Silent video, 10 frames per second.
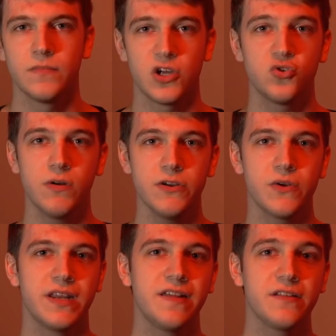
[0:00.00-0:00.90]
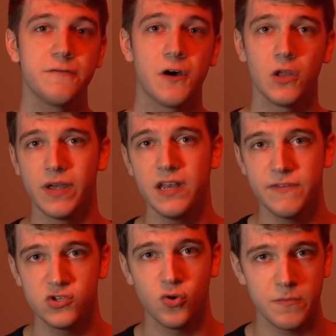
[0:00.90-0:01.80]
On Twitter, you can easily follow
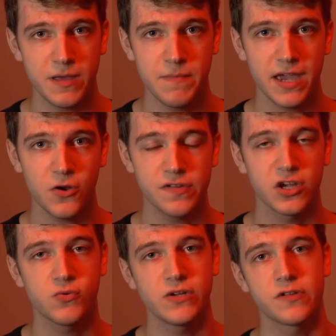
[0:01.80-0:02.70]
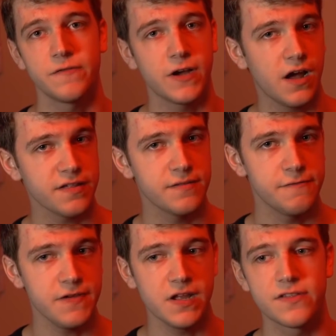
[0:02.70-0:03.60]
individual meme makers and create yourself a custom
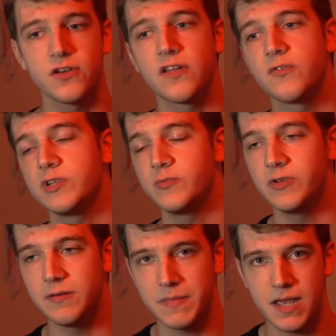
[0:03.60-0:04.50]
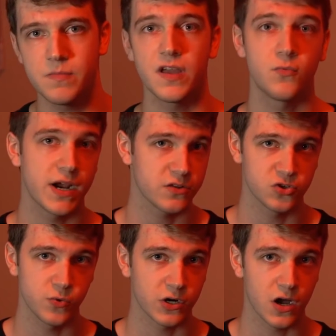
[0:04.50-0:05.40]
feed so you can switch between memes and regular
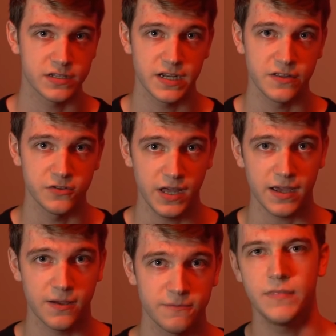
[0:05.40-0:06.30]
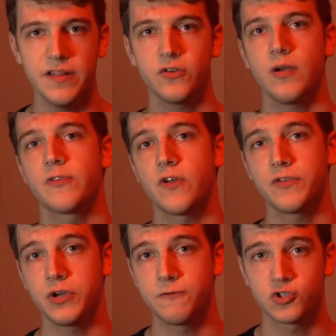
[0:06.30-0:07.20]
Twitter content as you like. Instagram is
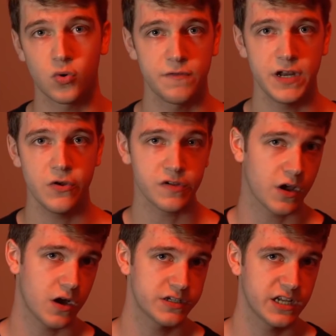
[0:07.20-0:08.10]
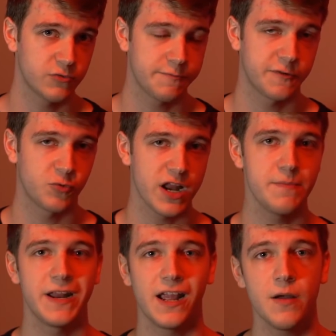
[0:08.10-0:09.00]
also good for short videos and content ripped from Reddit,
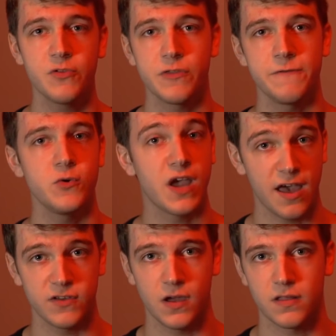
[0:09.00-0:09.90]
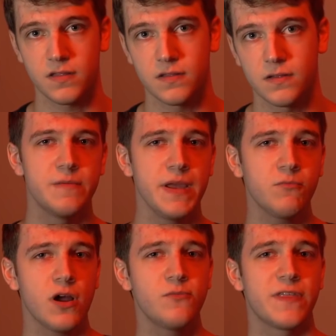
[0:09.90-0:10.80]
but it comes with a few caveats. The
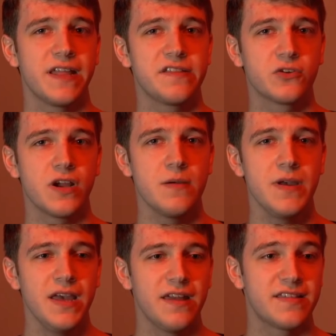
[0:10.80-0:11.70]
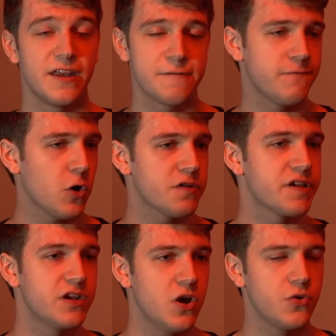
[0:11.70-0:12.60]
main problem with Instagram is that as far as
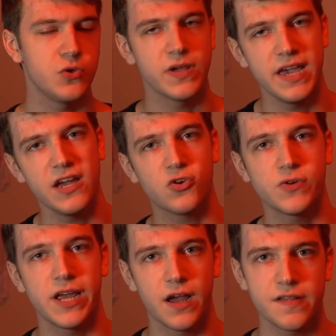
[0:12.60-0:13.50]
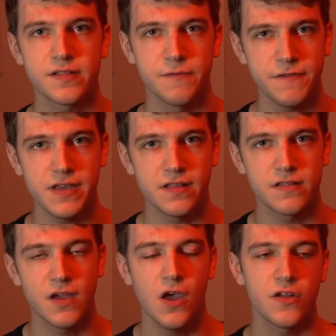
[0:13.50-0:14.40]
I know, you can't create custom
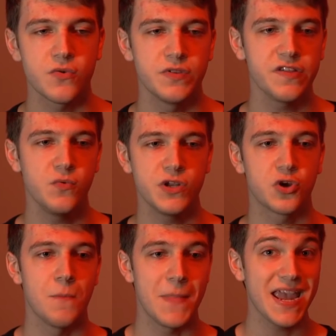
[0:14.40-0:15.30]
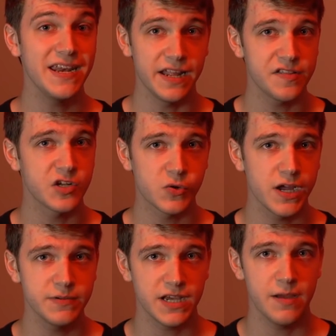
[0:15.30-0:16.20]
feeds. So unless you want your main
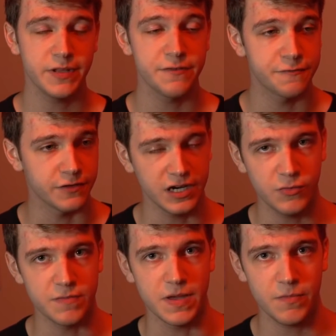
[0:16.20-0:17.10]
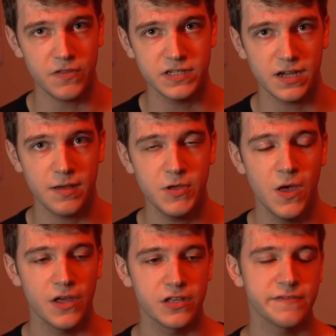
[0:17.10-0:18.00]
Instagram timeline flooded with memes all the time,
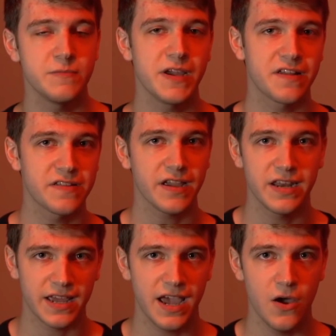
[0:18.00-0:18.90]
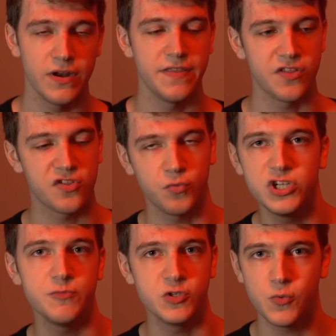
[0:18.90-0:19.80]
you'll have to make a second account and then
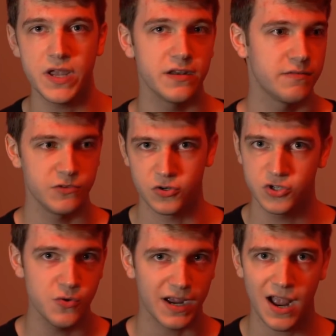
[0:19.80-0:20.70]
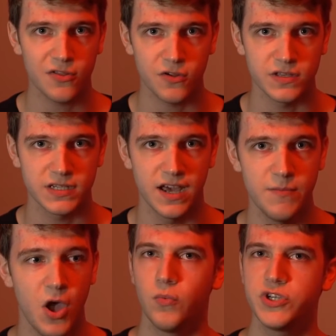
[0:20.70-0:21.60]
switch between your two accounts all the
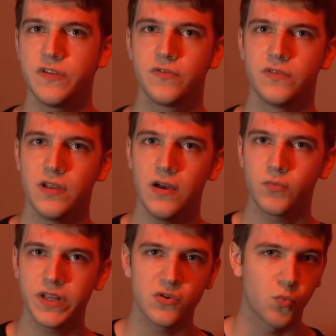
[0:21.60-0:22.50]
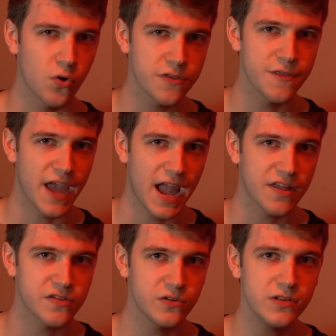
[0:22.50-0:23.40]
time, which is not really worth the
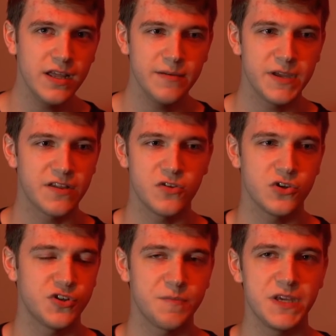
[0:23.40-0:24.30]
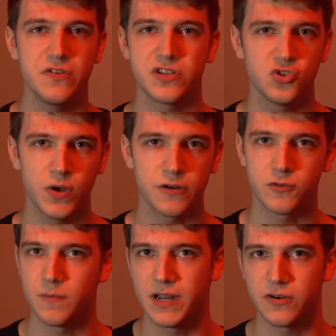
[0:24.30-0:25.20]
hassle because you could just be using Twitter
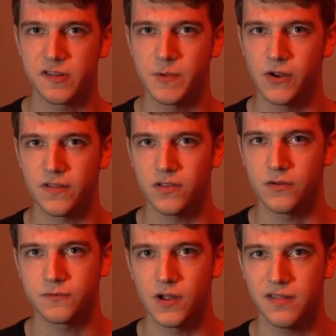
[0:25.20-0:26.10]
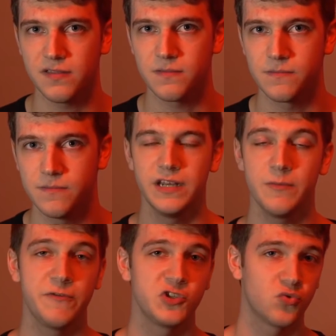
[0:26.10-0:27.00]
for a better experience on all fronts. Now
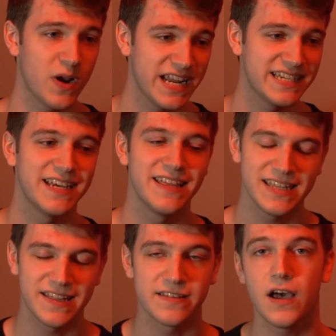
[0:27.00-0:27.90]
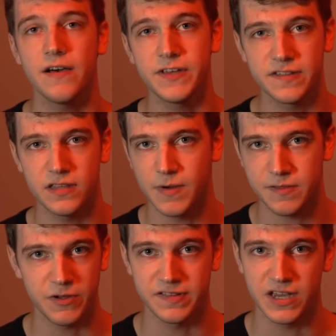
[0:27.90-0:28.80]
moving to Reddit, this is obviously the
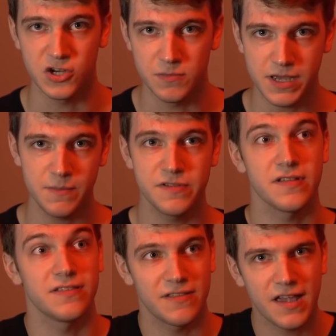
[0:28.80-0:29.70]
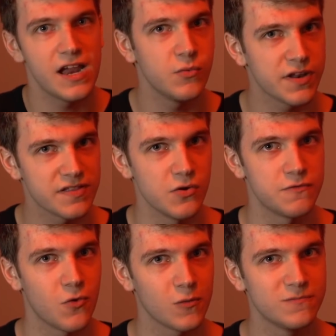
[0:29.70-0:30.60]
best place to get your memes. It's kind of what it's known
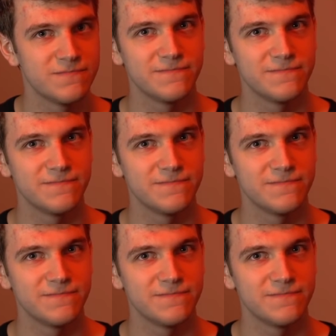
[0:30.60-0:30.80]
for.